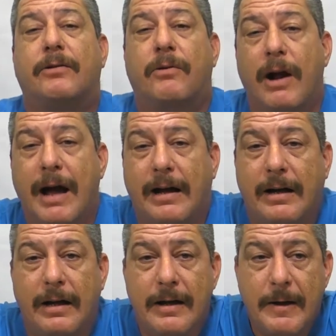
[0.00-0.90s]

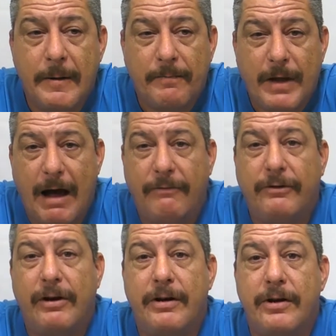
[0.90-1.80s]
cracked
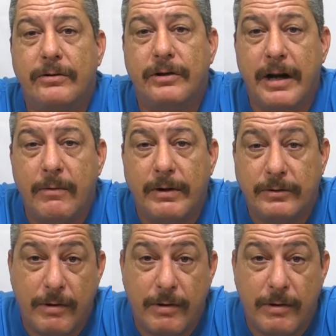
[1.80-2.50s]
after you use liquids.